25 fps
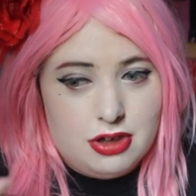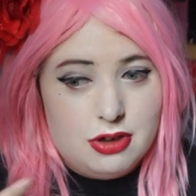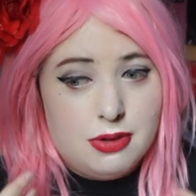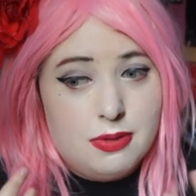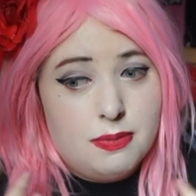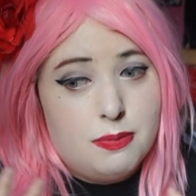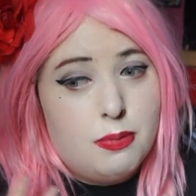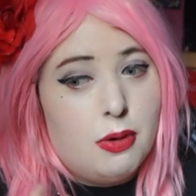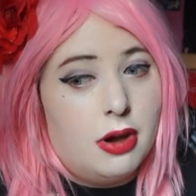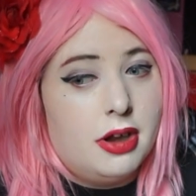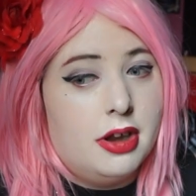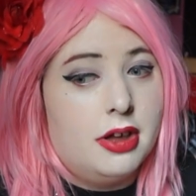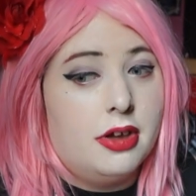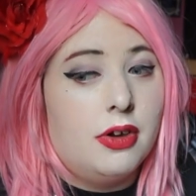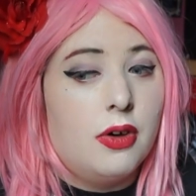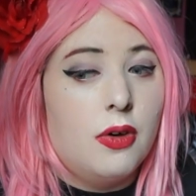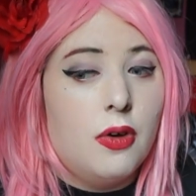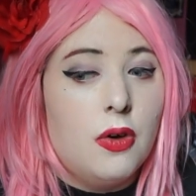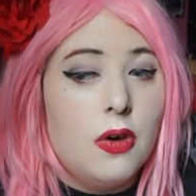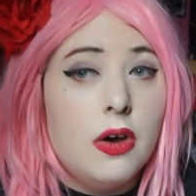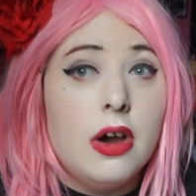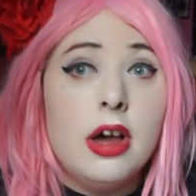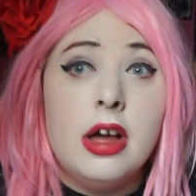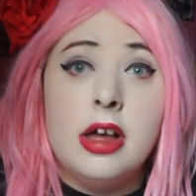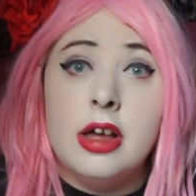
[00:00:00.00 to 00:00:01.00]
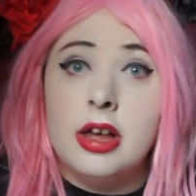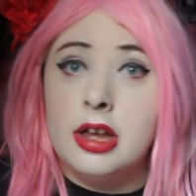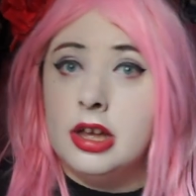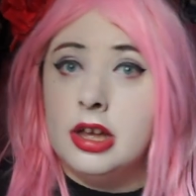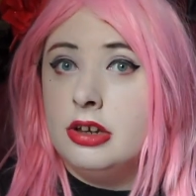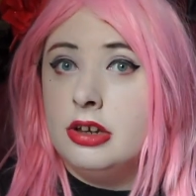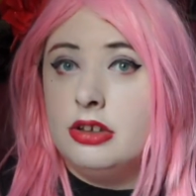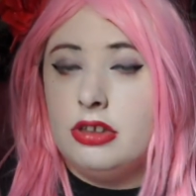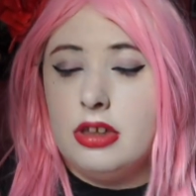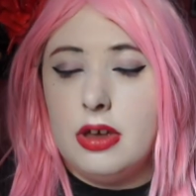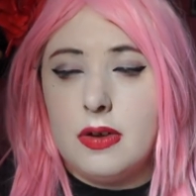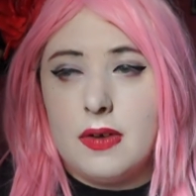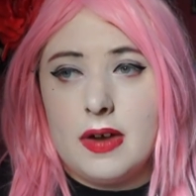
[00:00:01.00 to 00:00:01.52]
you want to go,
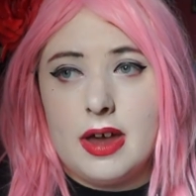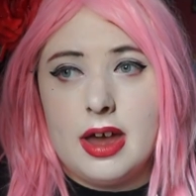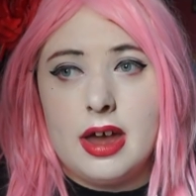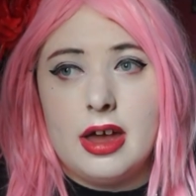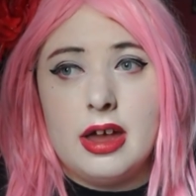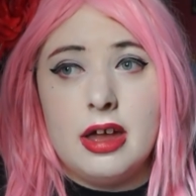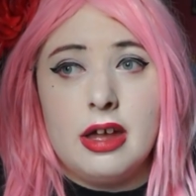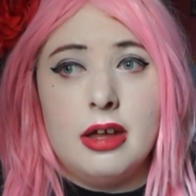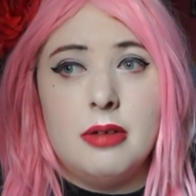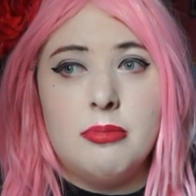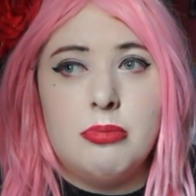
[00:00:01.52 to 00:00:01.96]
do it.